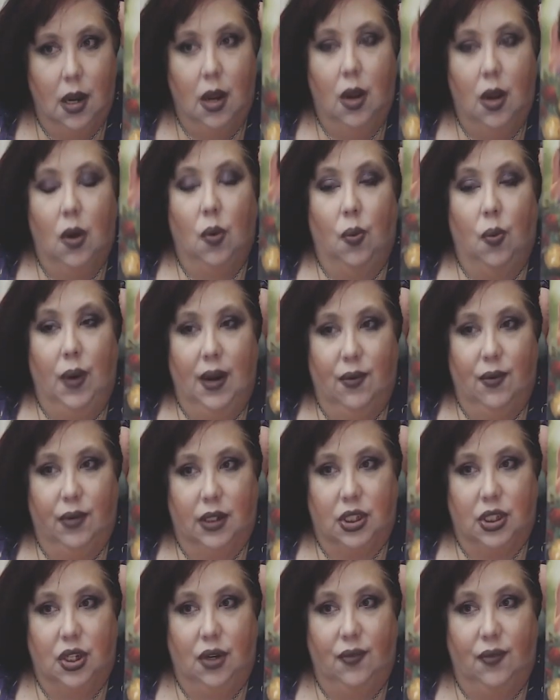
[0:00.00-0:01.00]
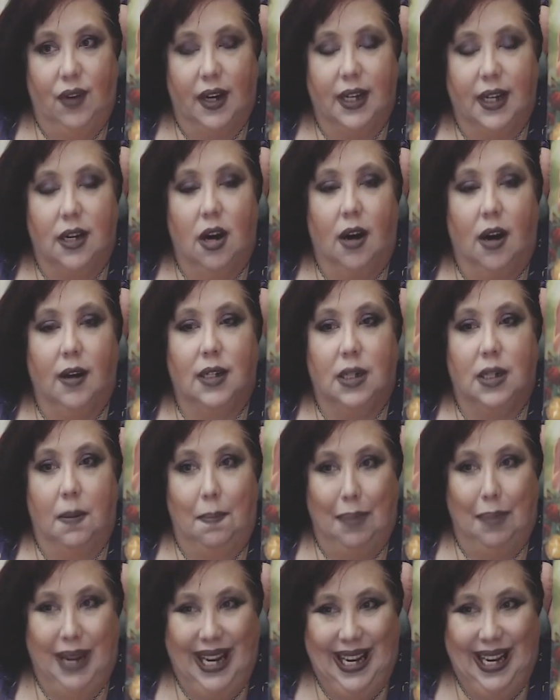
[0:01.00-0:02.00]
We have worked too fucking hard to
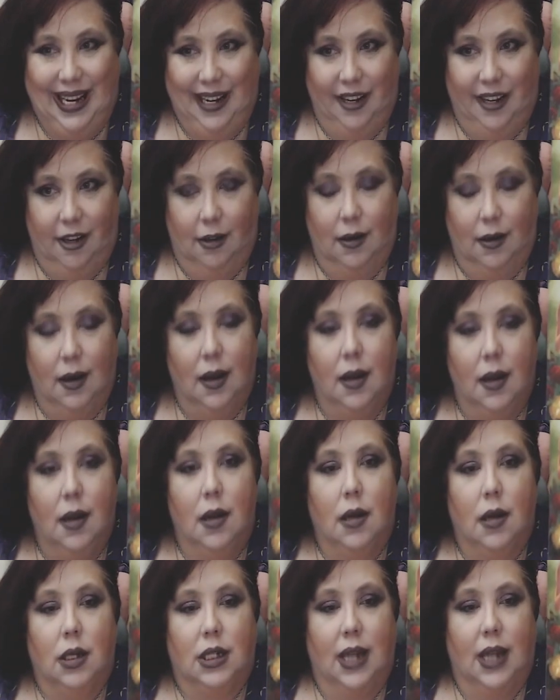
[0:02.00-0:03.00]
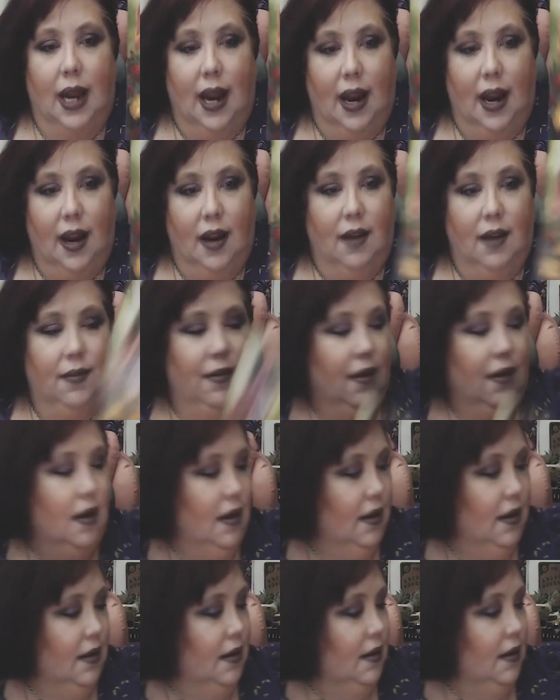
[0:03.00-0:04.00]
be here, to have
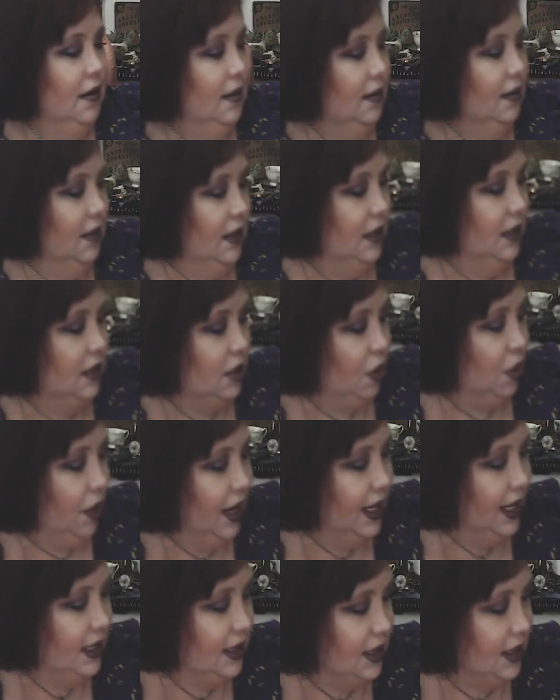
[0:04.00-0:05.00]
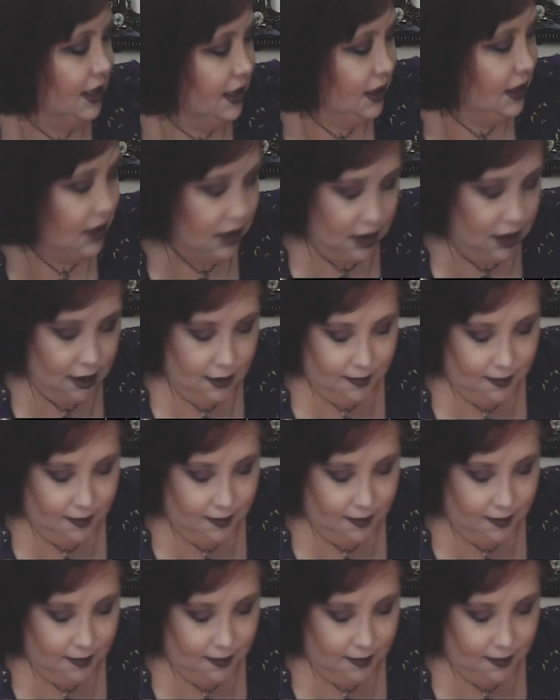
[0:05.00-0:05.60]
these crazies